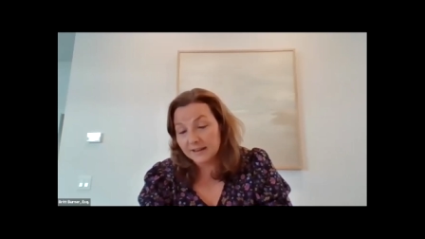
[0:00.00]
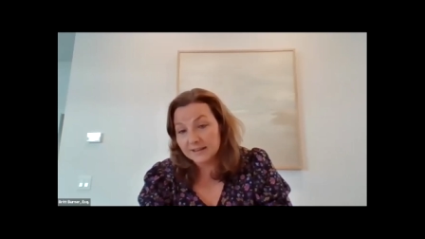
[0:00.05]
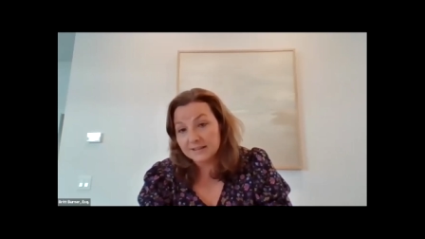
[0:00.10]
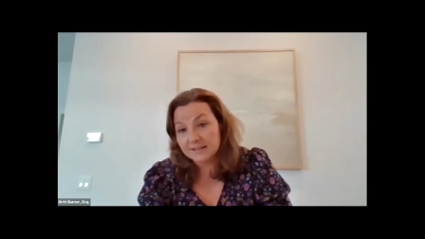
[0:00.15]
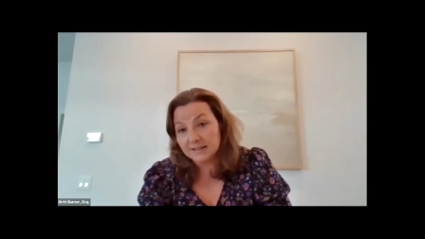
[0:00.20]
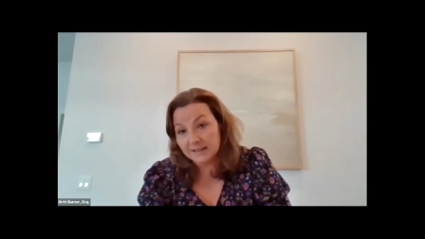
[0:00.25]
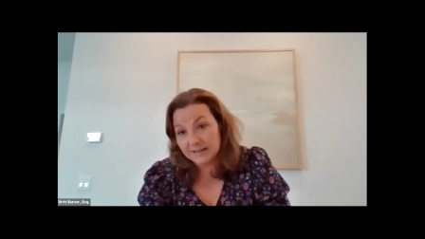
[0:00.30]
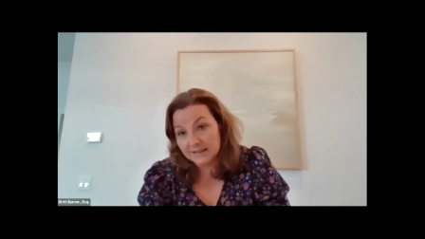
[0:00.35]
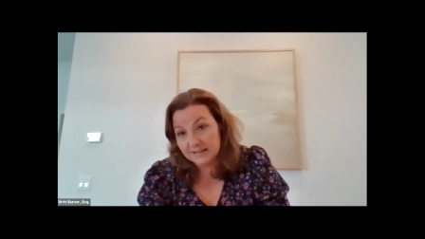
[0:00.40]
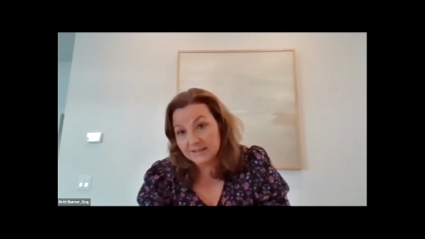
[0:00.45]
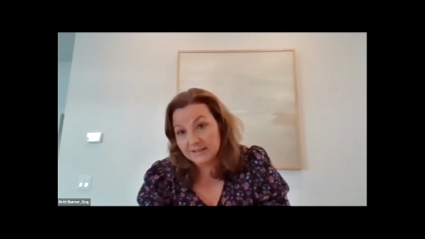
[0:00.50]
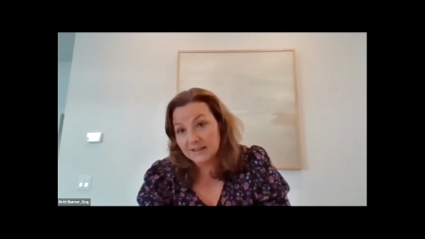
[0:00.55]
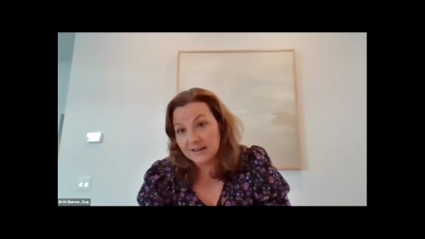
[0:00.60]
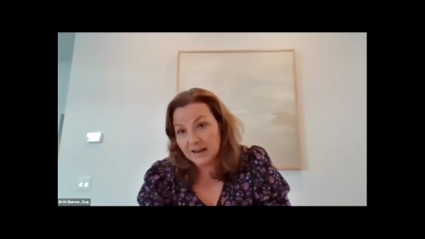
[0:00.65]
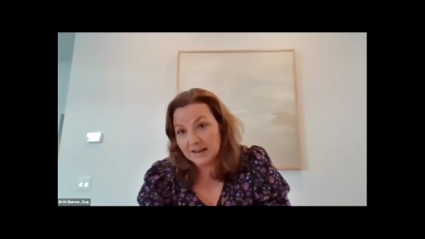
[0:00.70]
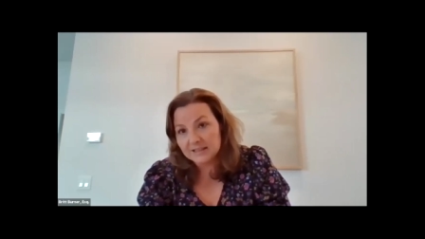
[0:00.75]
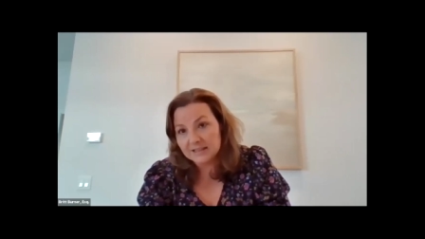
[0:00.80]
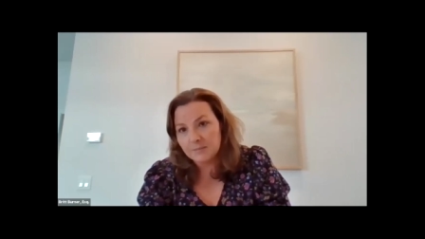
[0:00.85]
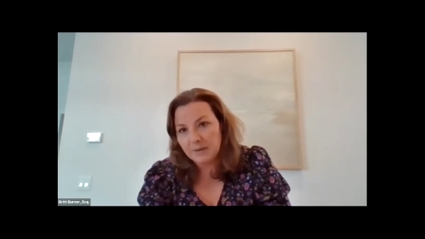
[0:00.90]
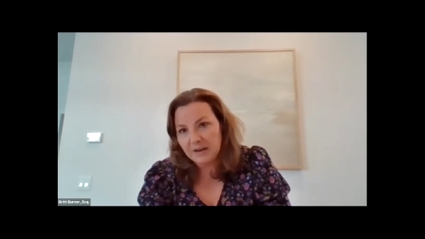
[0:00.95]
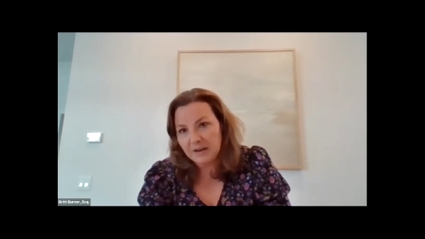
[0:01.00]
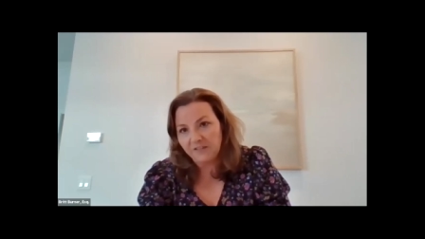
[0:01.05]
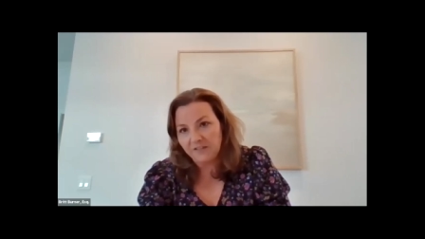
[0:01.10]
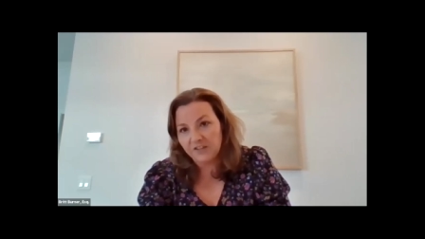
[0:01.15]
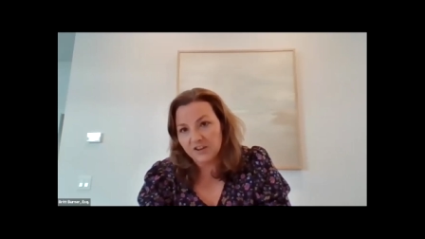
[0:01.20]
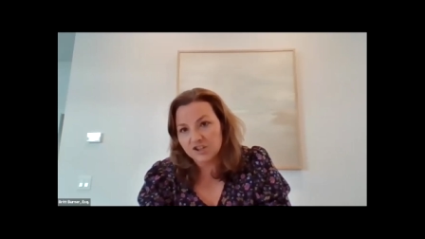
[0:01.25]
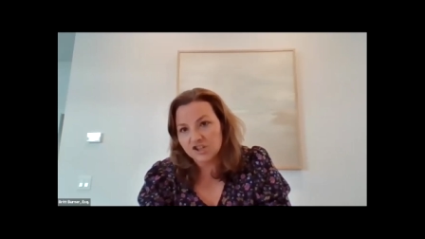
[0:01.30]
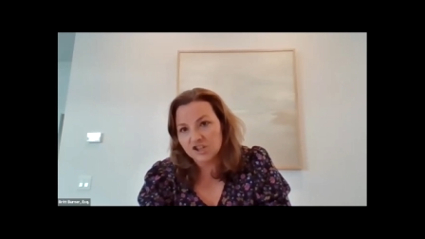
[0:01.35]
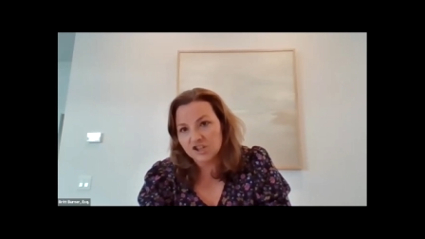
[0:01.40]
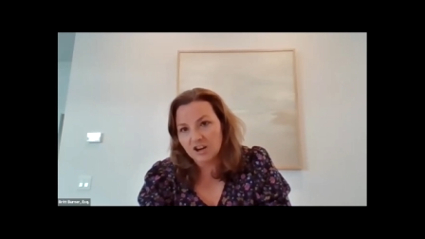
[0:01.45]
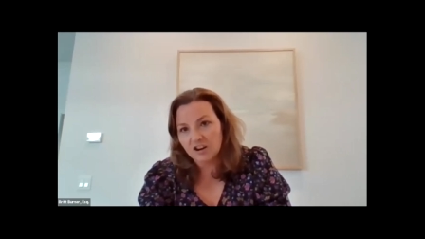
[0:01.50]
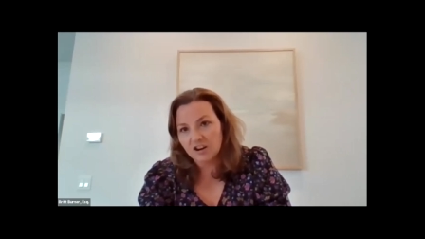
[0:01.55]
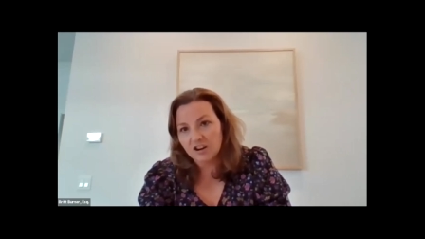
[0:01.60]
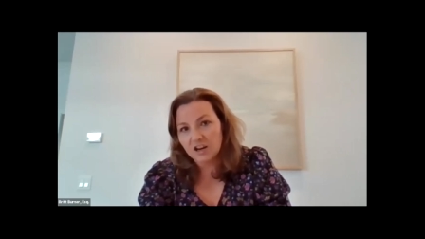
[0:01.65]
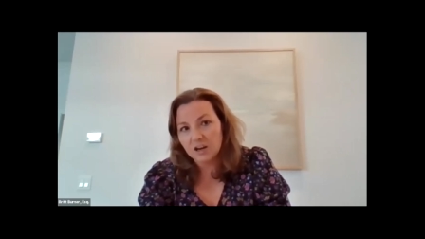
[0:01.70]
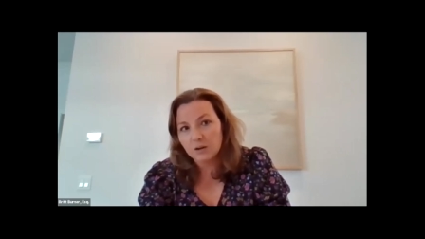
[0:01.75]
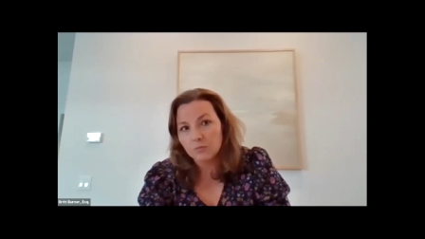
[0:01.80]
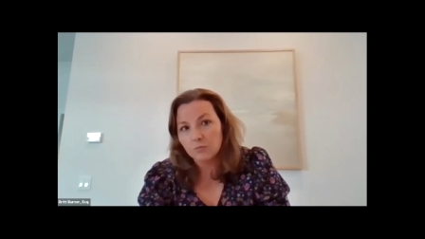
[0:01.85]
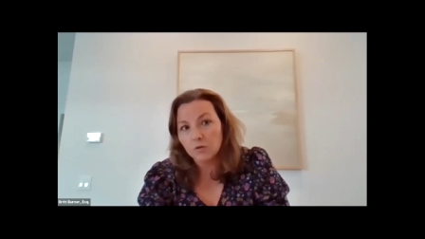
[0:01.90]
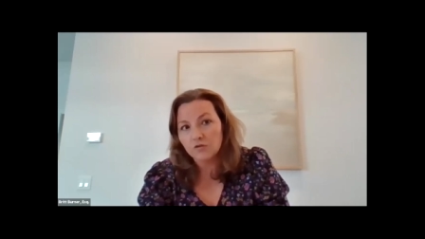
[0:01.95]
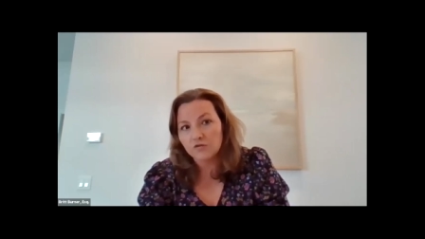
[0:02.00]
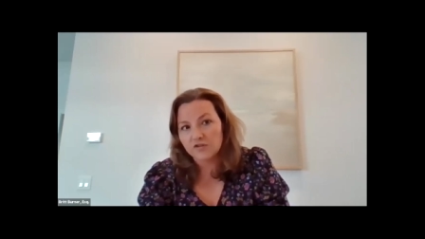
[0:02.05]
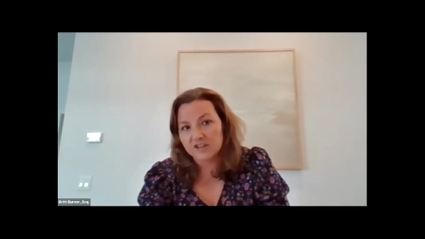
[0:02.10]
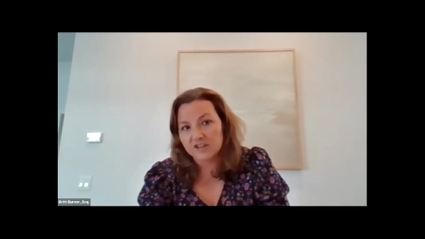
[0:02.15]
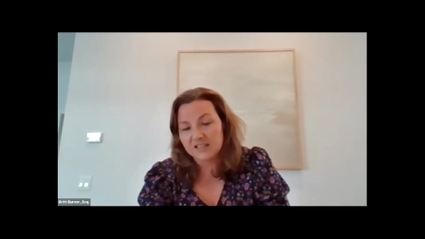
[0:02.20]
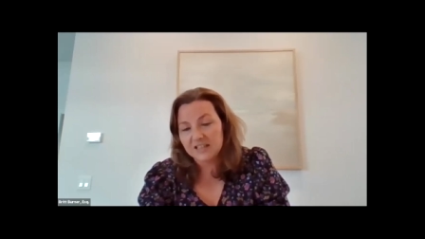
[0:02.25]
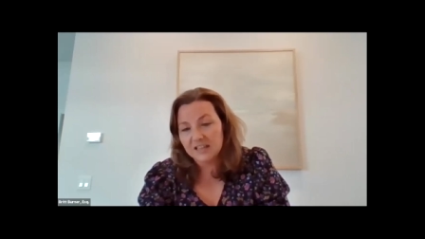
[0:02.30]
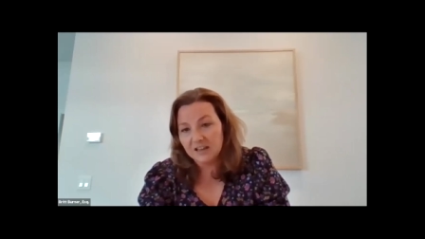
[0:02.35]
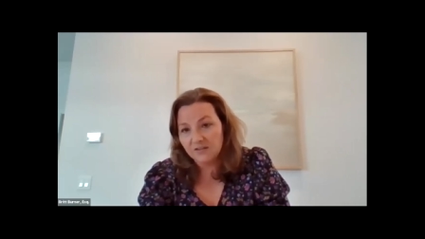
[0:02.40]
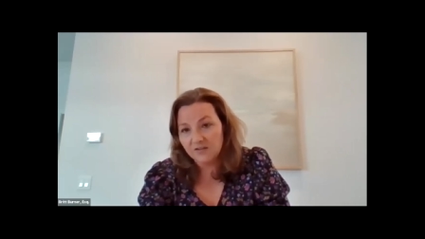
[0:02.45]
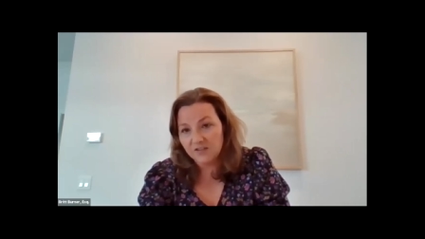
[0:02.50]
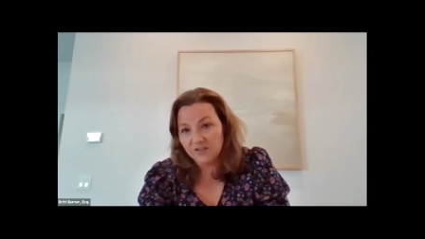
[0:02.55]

is listed as a beneficiary and will receive